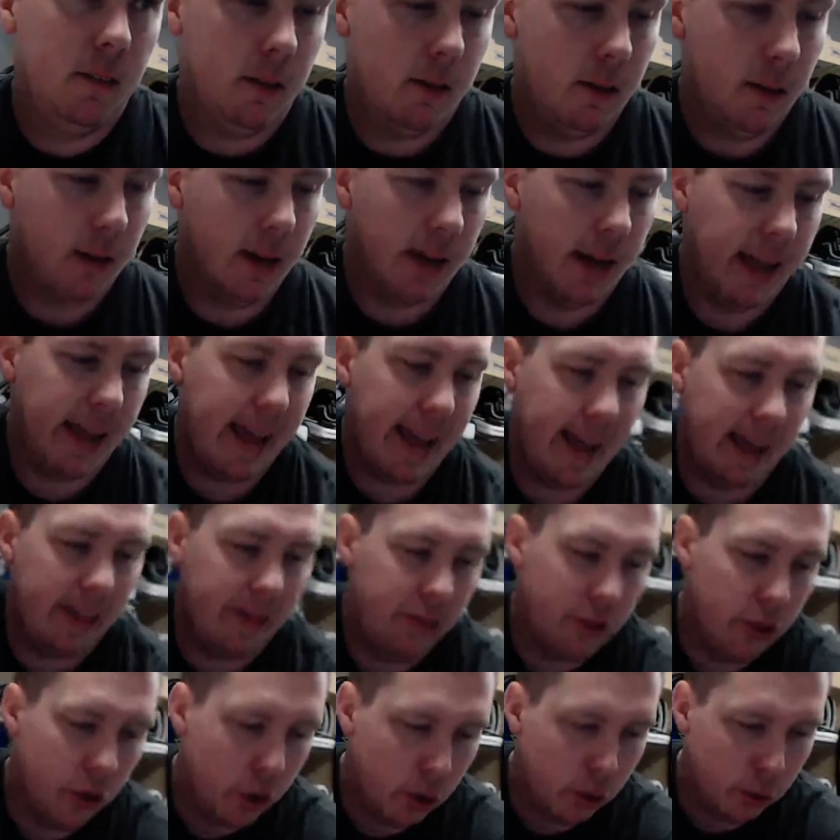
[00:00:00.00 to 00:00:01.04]
I had
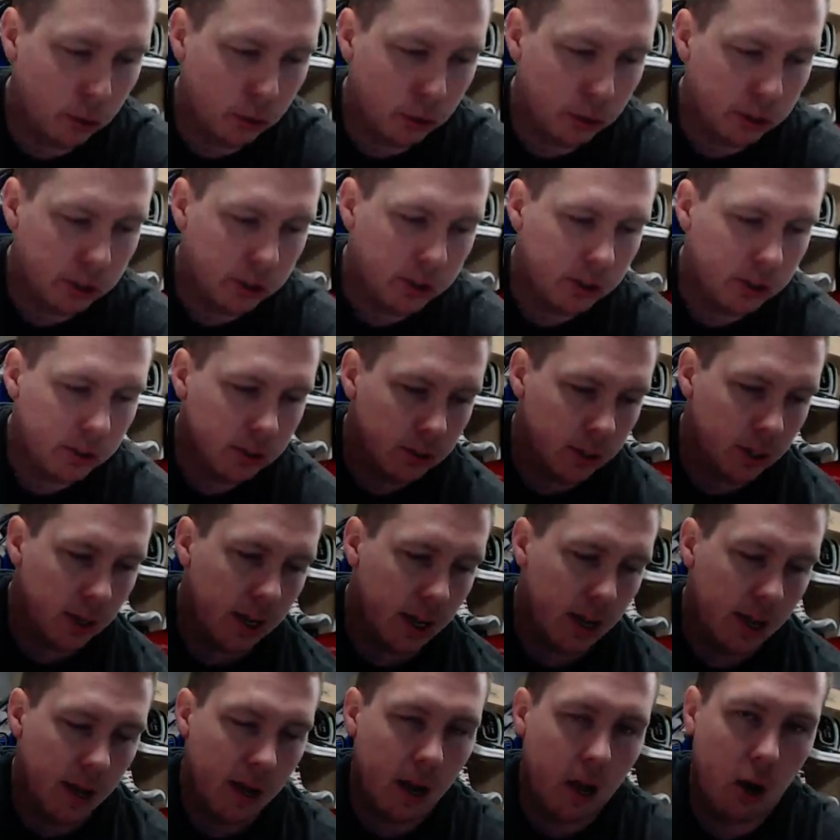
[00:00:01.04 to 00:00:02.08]
those
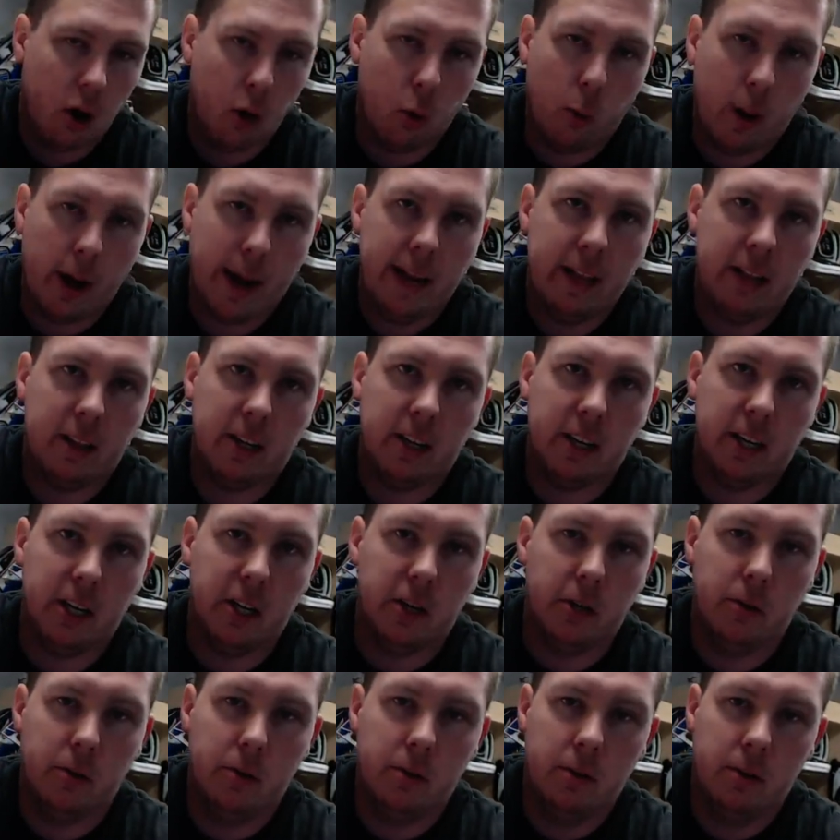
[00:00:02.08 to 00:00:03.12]
a while
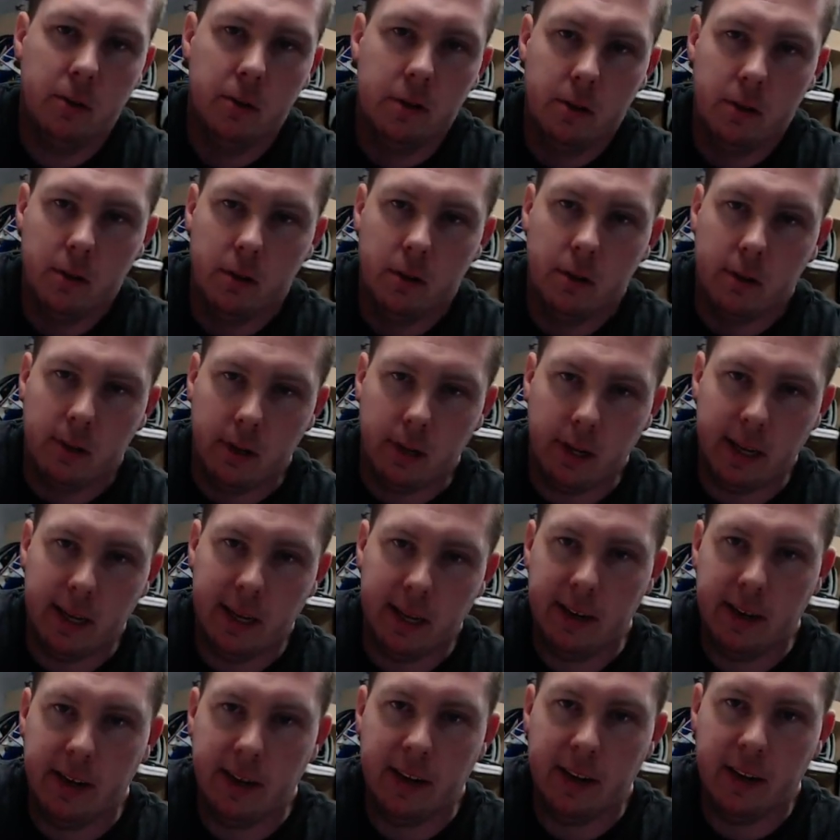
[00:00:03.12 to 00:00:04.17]
ago, and
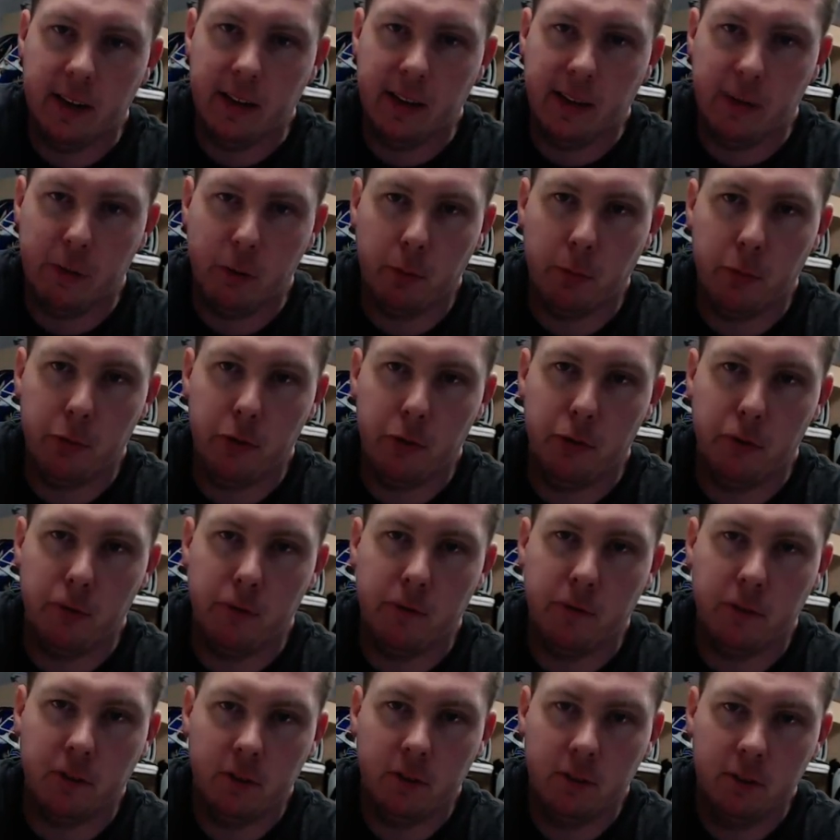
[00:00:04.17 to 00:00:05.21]
uh, they were
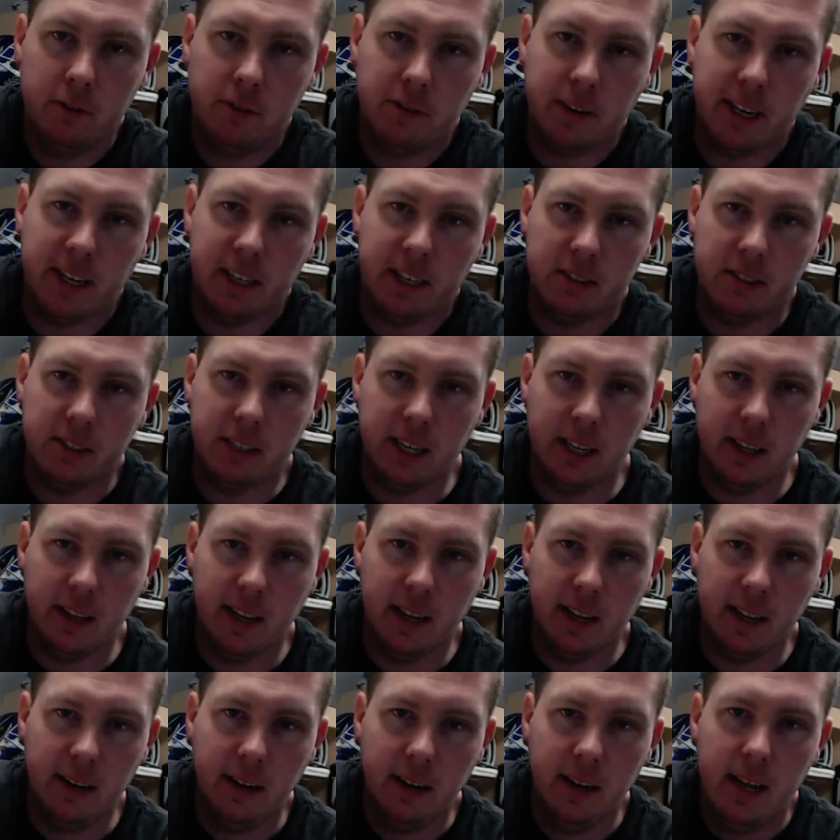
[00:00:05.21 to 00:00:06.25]
beautiful, if I can say that.
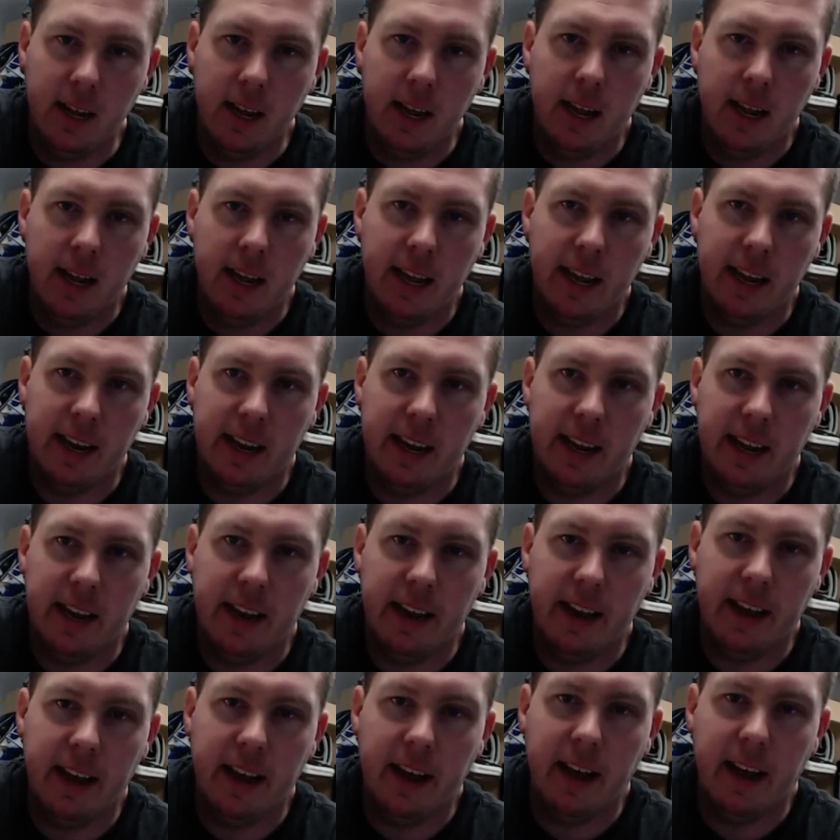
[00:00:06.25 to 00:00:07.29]
And then
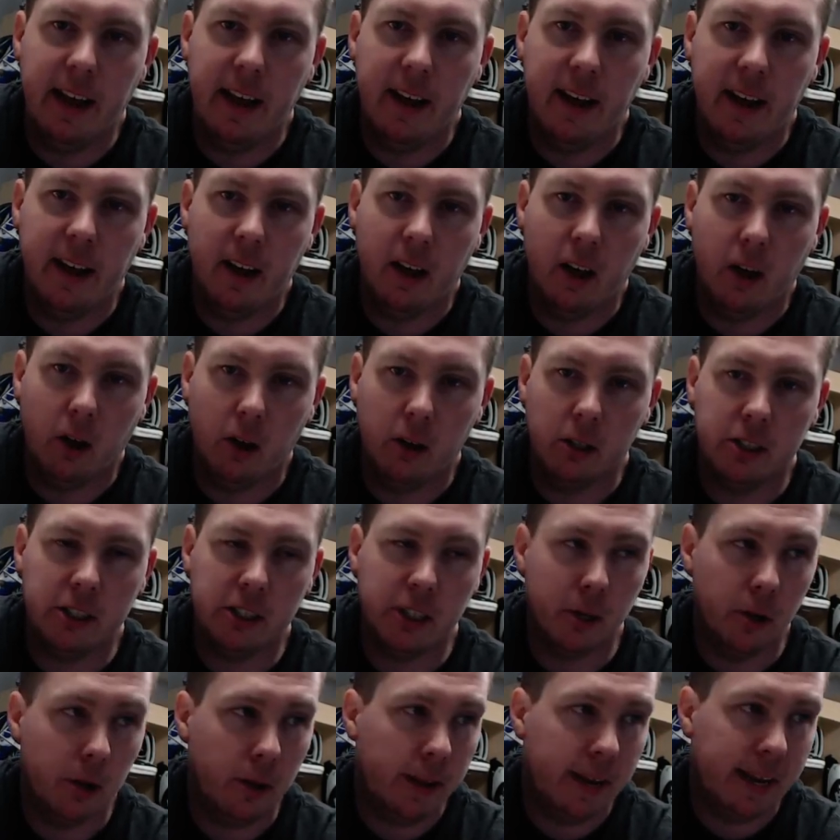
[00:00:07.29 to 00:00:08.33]
uh,
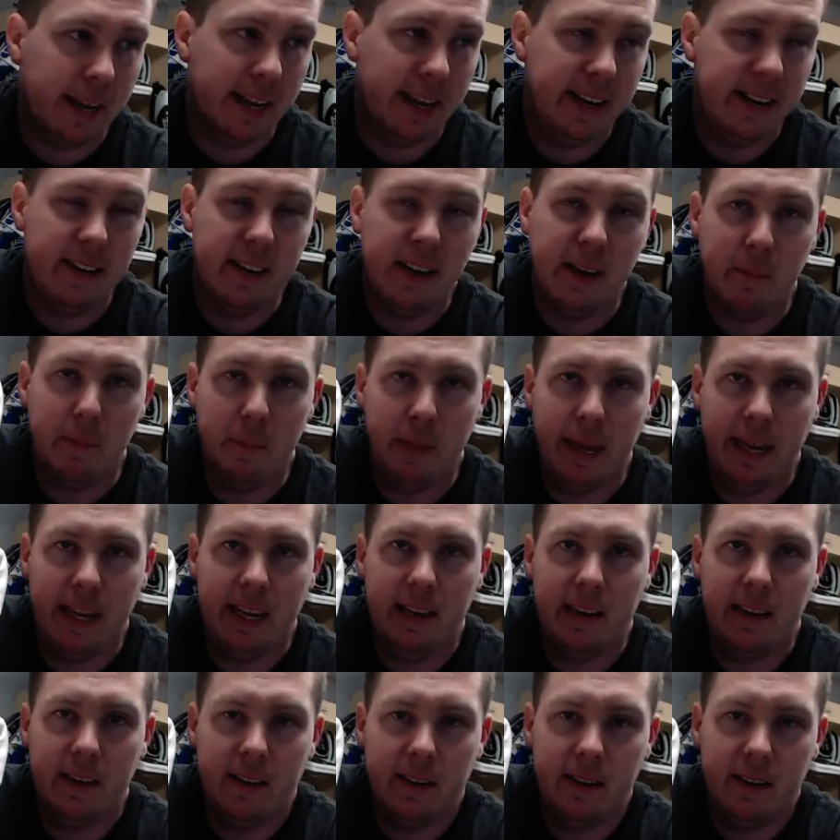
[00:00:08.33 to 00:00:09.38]
also, they ended up making
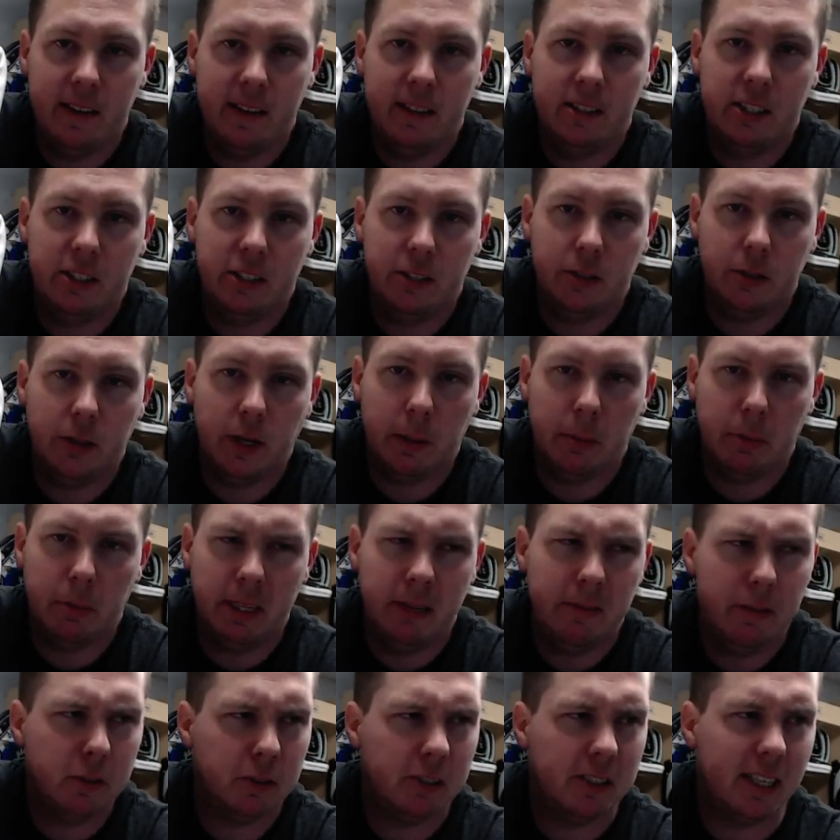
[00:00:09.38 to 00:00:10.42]
it into, I believe it
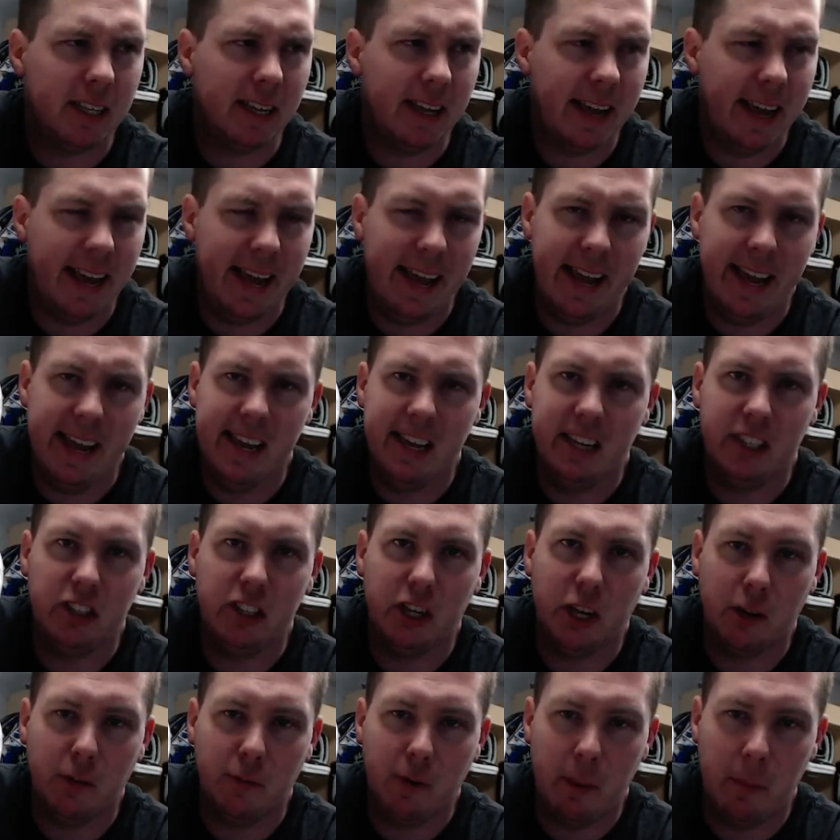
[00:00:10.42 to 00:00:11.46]
was the AHL,
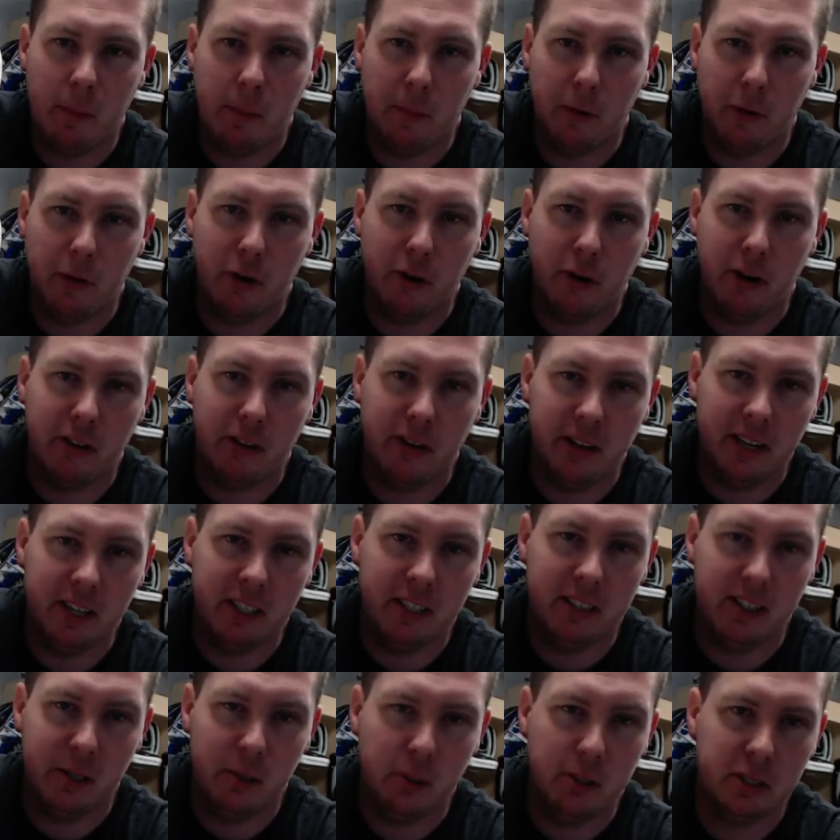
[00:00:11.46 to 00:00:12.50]
if I remember correctly, because
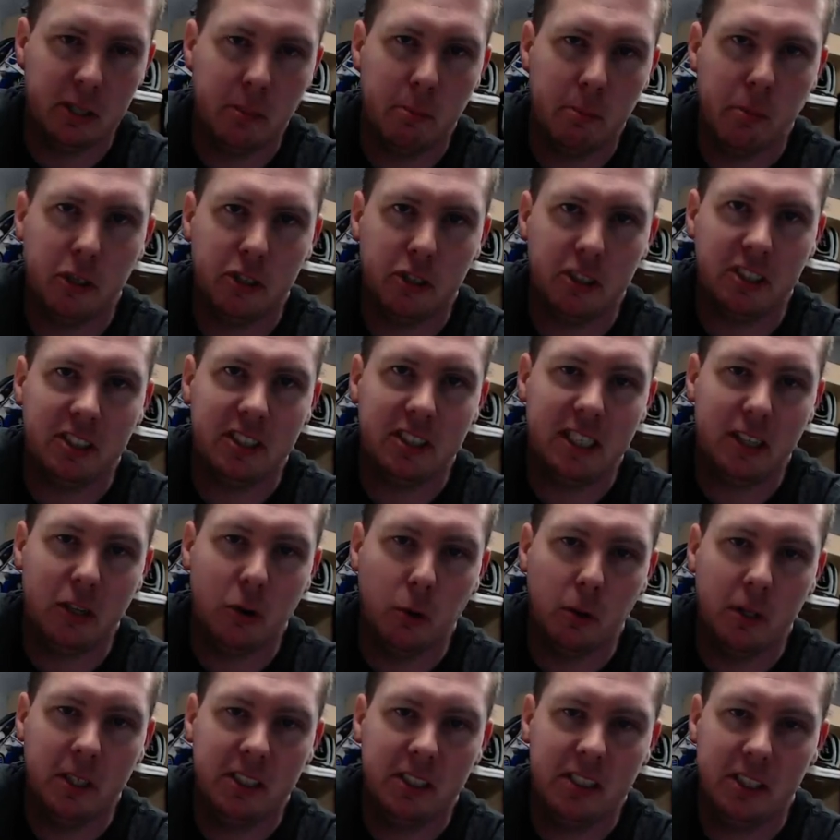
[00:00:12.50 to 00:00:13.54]
there was an emergency
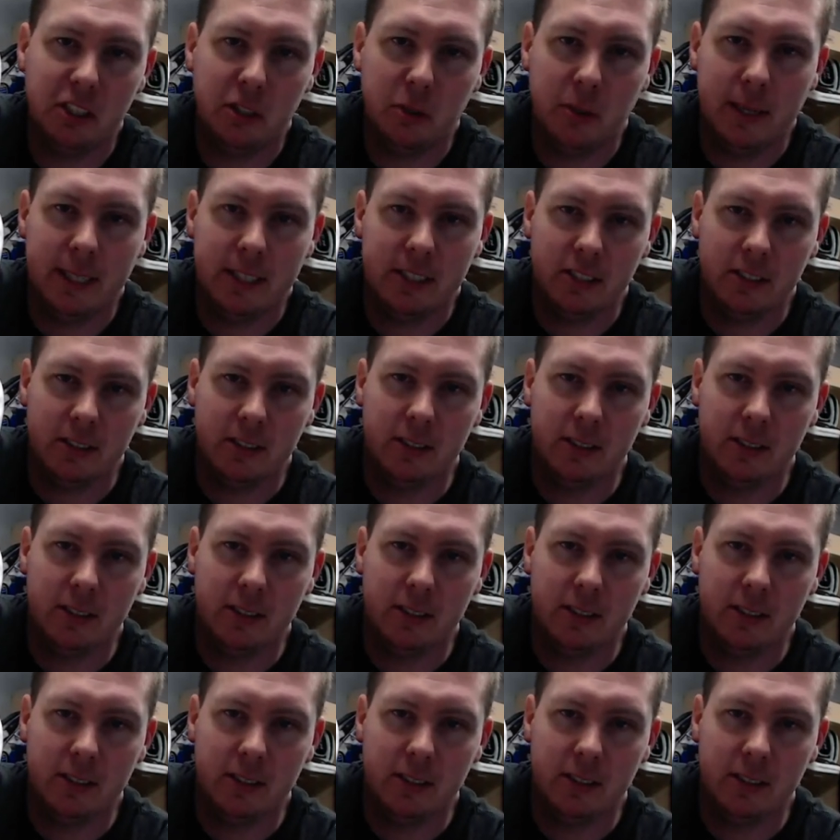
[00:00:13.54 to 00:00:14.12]
goalie situation.